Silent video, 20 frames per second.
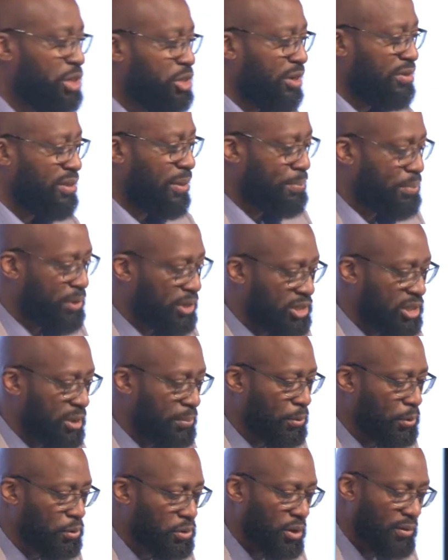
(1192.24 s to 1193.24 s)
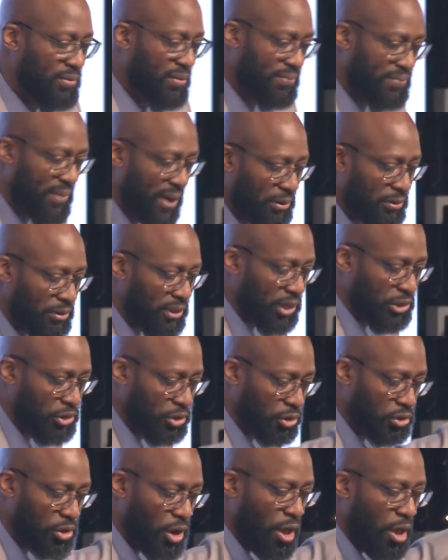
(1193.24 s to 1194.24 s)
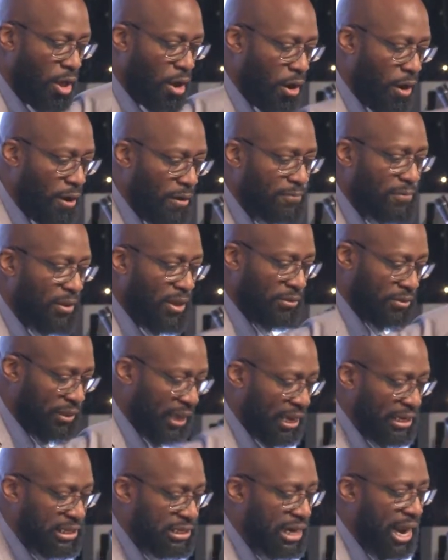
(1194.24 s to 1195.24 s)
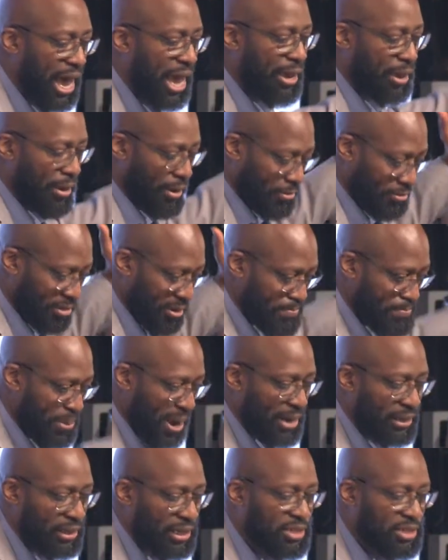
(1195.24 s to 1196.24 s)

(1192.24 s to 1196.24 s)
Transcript: of the principles of the foundations of things like repentance